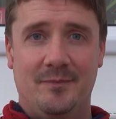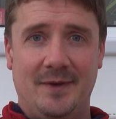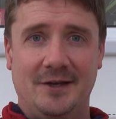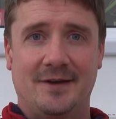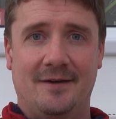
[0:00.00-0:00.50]

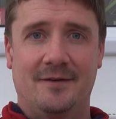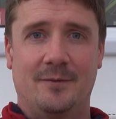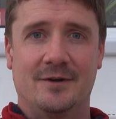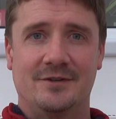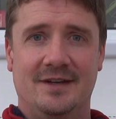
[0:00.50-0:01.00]
Big thanks for
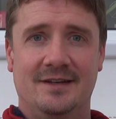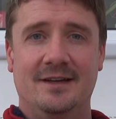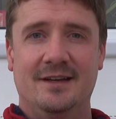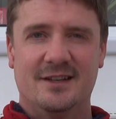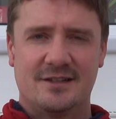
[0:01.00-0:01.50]
watching.
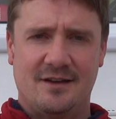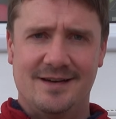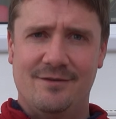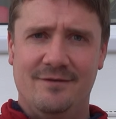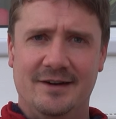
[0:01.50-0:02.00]

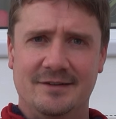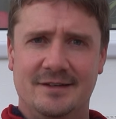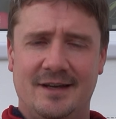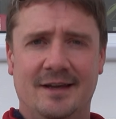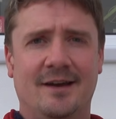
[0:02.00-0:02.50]
Slightly different video
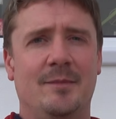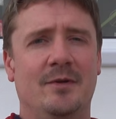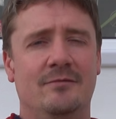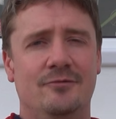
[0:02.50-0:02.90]
today. I've been